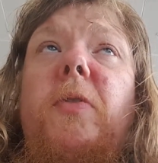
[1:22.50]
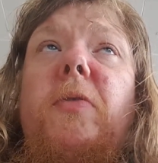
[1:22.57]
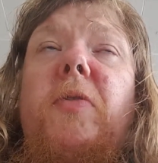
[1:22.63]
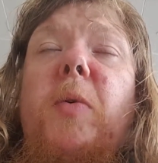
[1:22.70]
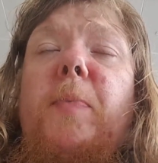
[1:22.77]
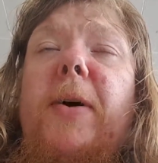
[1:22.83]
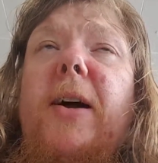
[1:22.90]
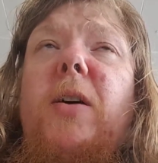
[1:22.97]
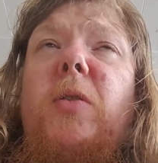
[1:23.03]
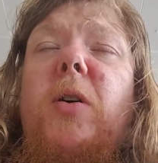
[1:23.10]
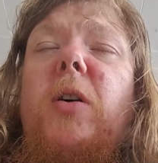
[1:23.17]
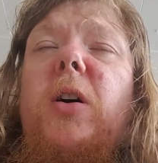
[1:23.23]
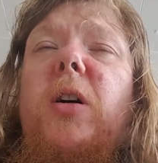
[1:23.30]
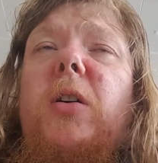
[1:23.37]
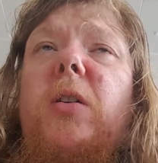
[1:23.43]
for about
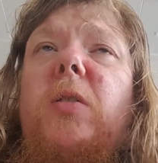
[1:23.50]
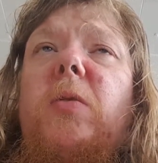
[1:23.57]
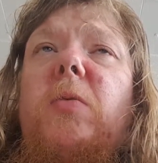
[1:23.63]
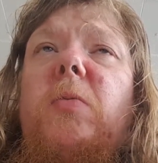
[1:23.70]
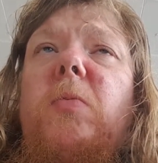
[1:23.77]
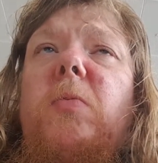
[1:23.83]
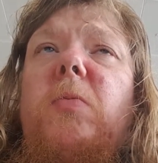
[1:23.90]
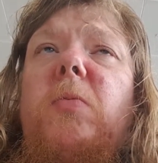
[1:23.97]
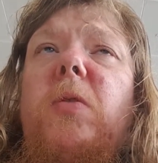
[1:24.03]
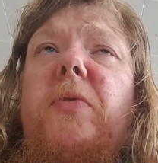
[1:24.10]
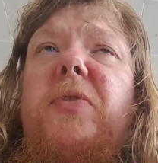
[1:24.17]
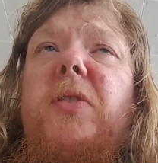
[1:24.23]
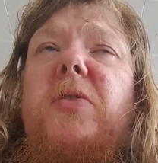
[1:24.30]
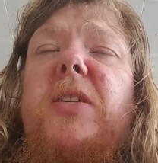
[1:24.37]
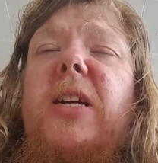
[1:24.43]

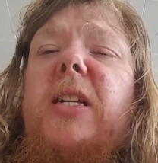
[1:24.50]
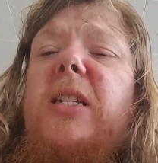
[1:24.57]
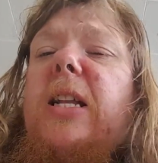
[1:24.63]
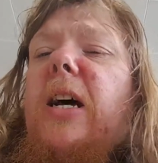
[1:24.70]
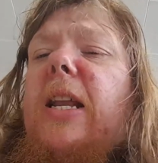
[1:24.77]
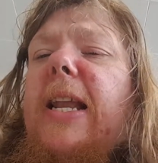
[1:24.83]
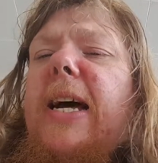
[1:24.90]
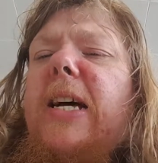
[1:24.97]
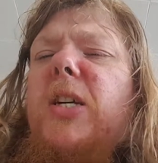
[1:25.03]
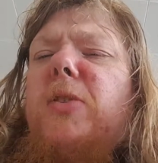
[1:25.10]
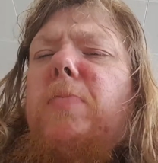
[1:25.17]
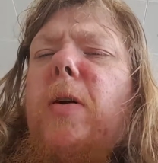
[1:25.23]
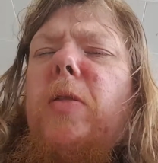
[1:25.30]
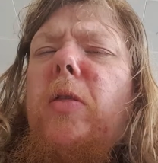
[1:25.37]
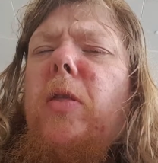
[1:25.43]
since like
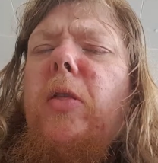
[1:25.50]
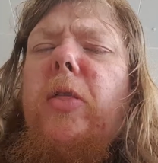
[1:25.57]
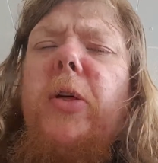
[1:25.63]
last month.